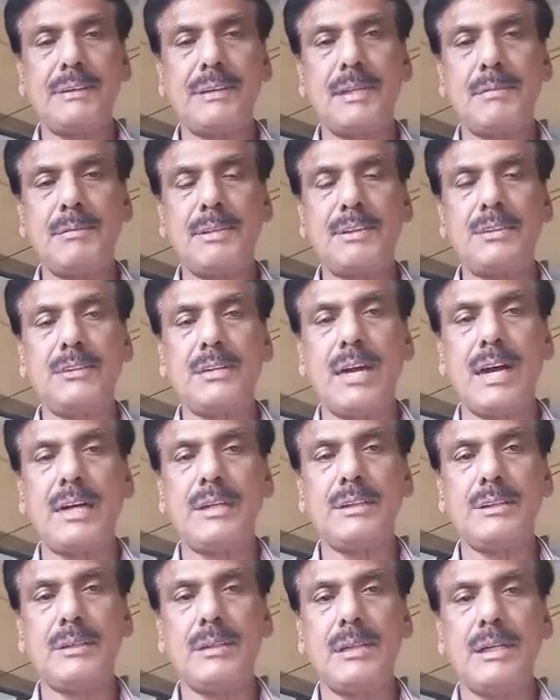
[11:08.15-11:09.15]
some
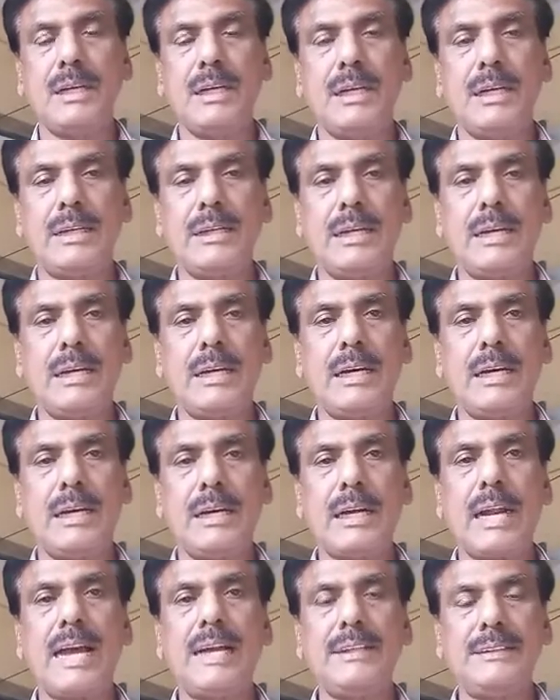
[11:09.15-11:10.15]
starch,
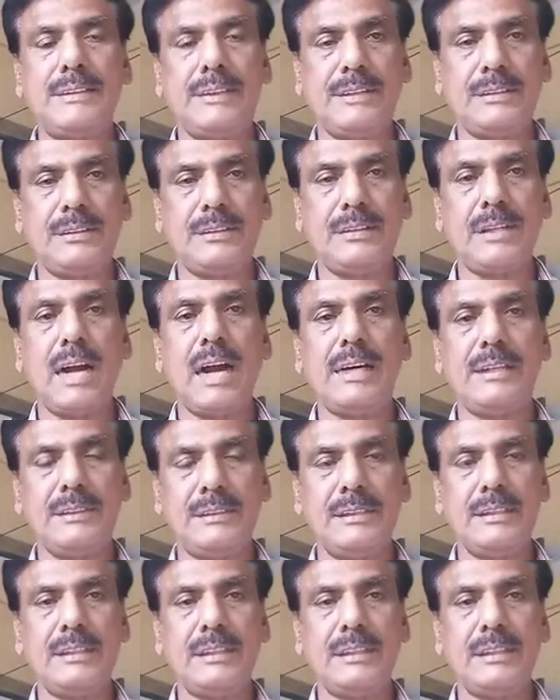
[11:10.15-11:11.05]
rice starch.